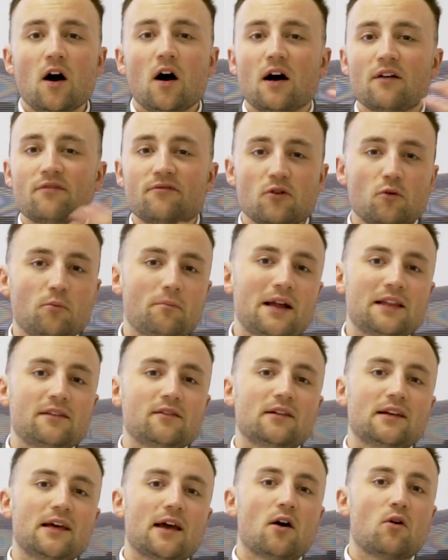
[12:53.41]
I feel
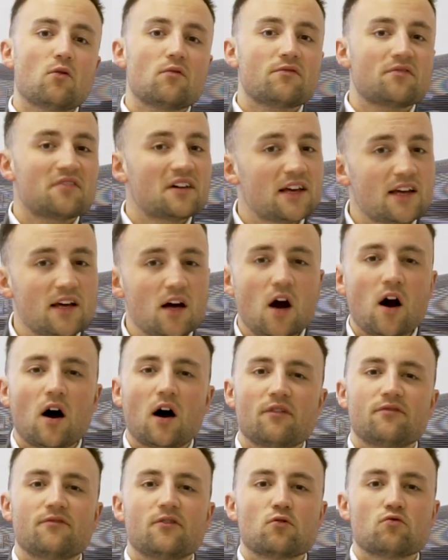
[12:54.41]
mentally healthy,
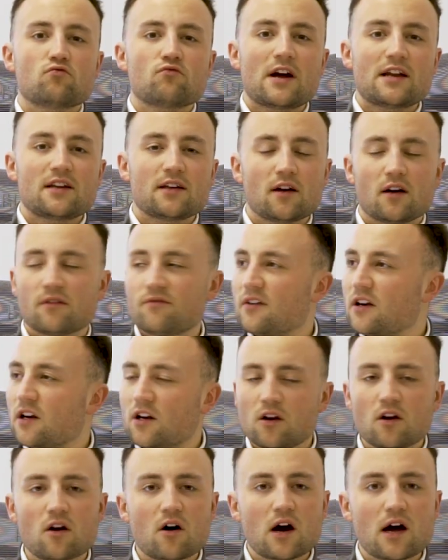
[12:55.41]
I feel ready, I feel
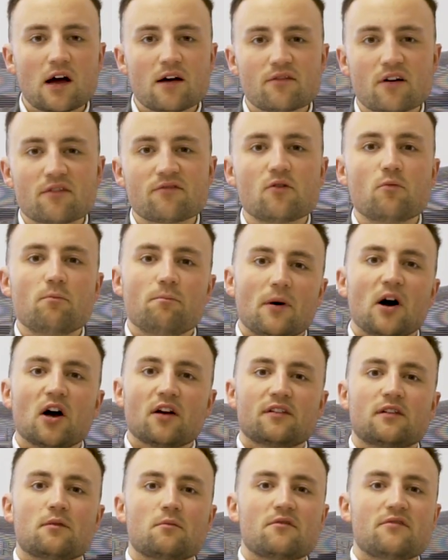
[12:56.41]
alive, I feel
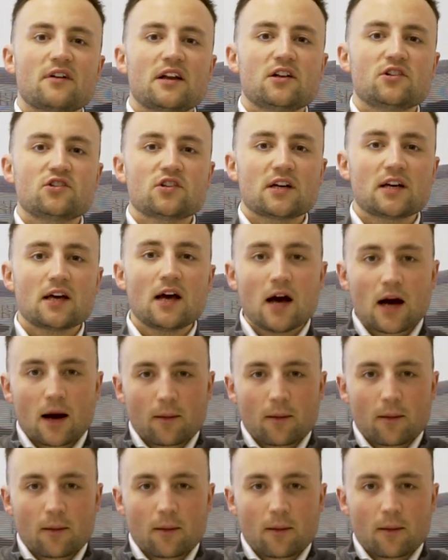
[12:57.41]
bursting with energy,